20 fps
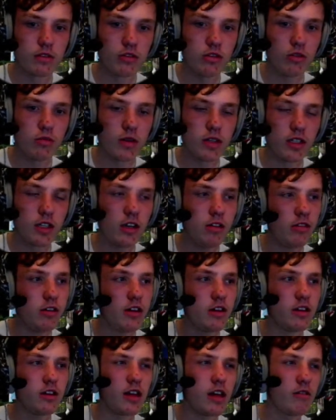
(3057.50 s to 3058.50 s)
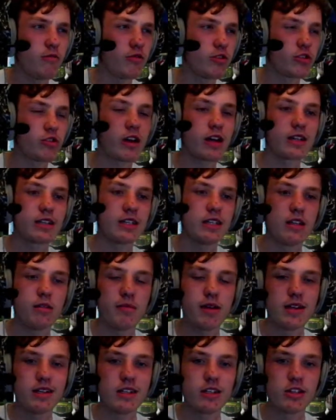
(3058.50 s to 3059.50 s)
No, but I don't know why you keep retracting
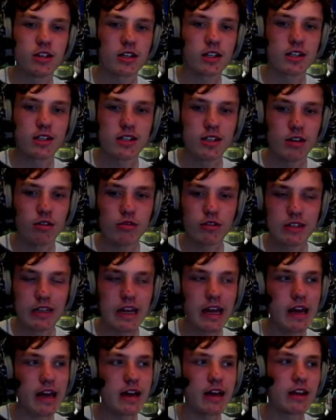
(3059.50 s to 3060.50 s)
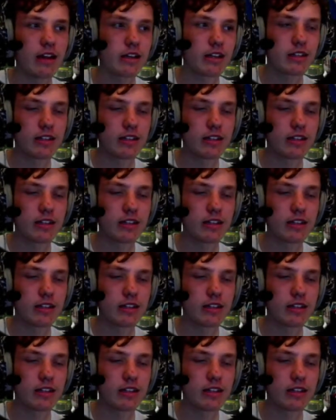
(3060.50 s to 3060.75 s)
the message. I can still see it, and I